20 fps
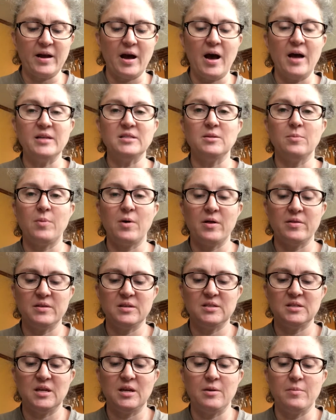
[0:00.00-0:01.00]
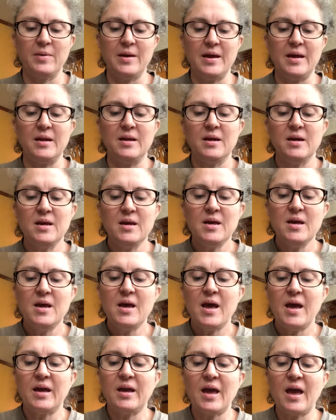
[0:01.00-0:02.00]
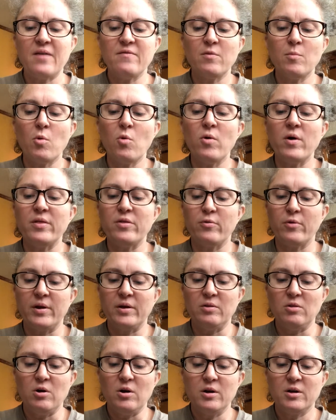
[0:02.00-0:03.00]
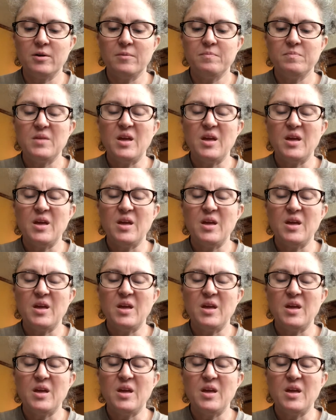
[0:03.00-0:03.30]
eyes upon the centipede and gave him a withering look.